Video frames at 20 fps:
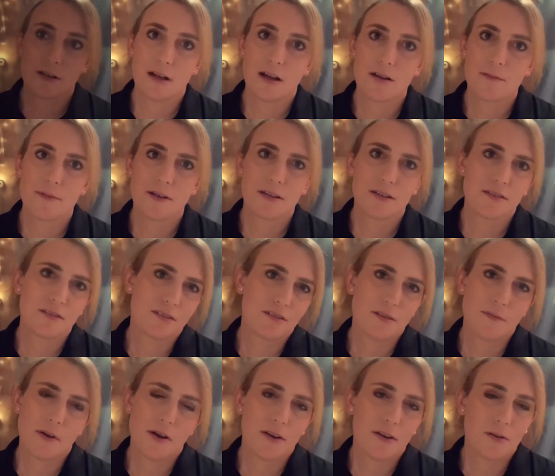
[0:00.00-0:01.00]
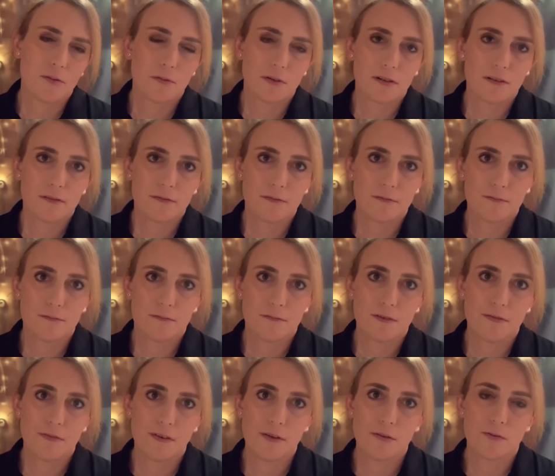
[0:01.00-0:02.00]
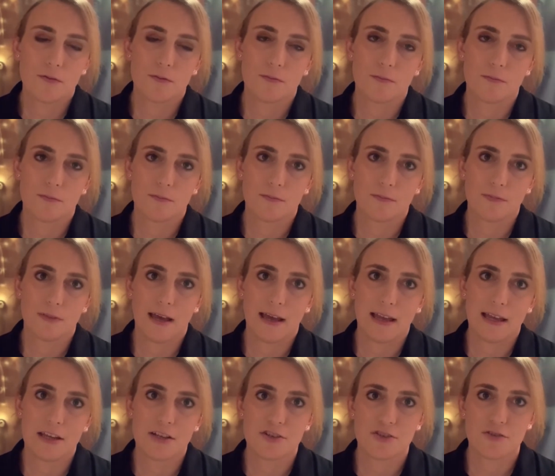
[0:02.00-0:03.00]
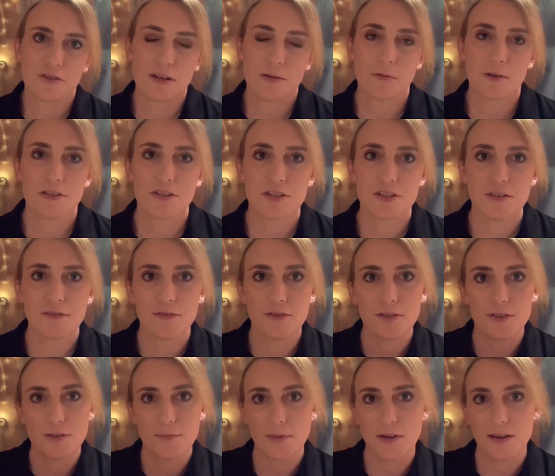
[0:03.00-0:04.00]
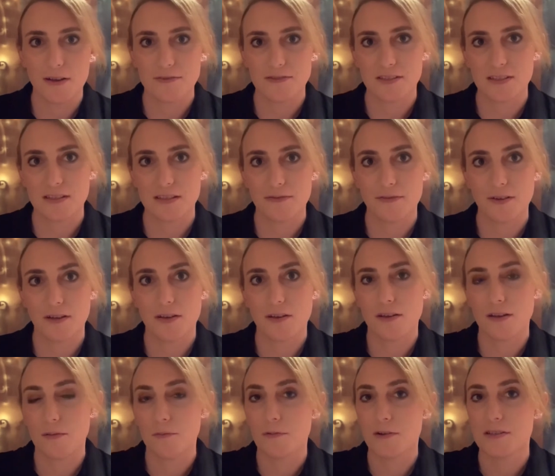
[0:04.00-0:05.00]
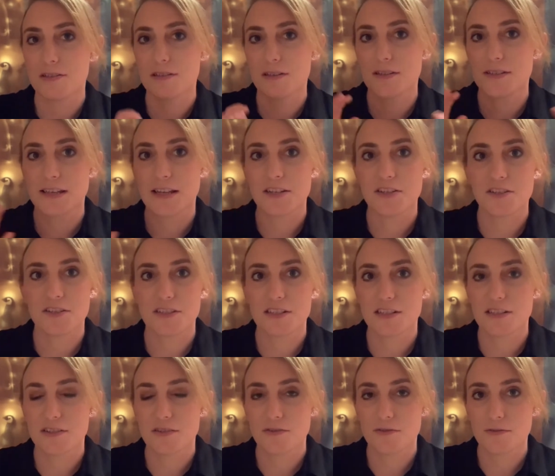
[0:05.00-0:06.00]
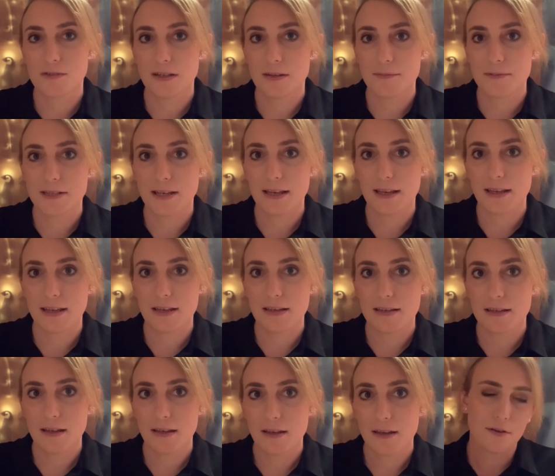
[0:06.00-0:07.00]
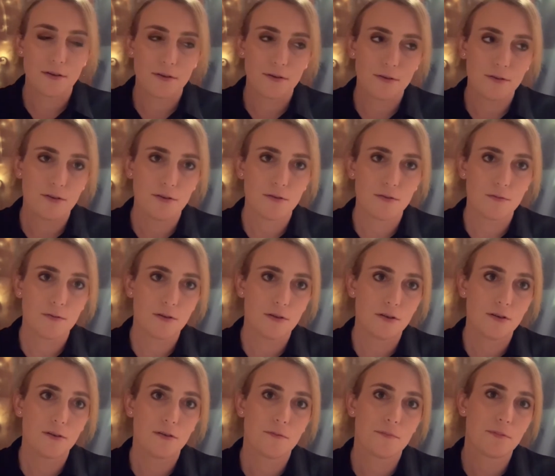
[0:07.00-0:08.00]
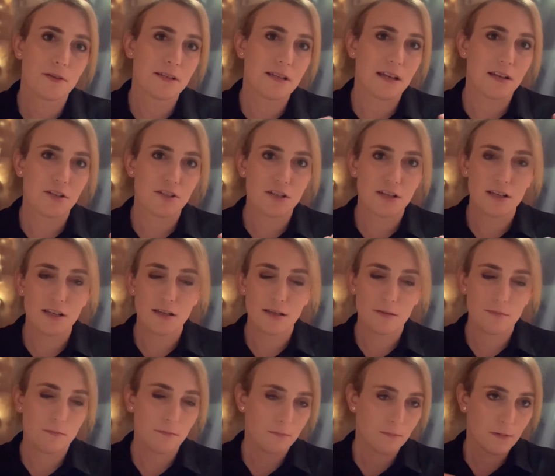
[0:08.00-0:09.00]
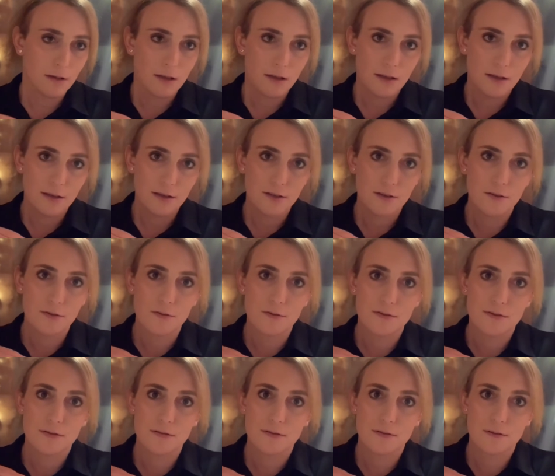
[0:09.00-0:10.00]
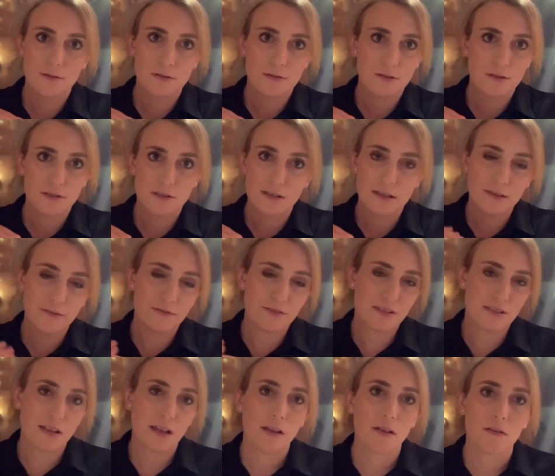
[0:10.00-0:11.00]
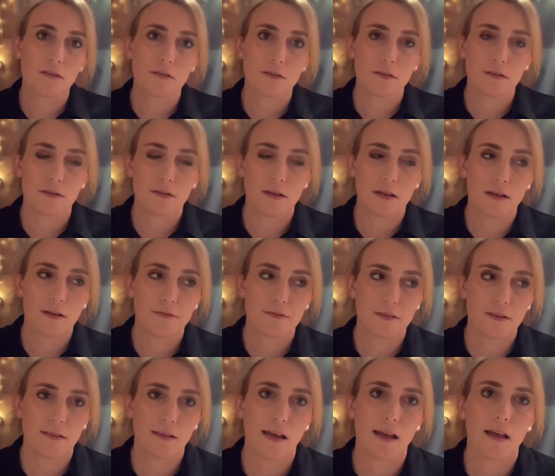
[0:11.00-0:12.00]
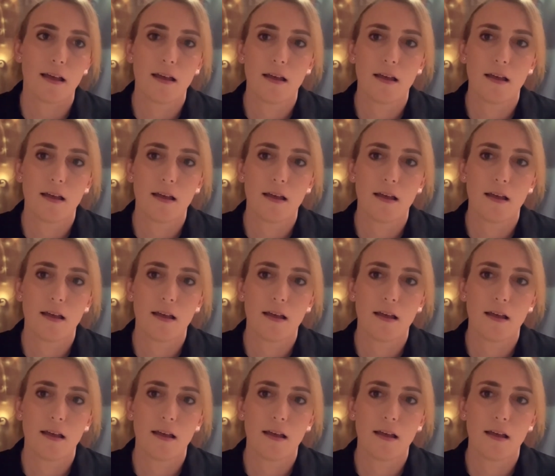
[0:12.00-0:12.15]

because you might not want to reveal that history once you've got your birth certificate, and once those agencies are all updated, you could potentially just live stealth after that.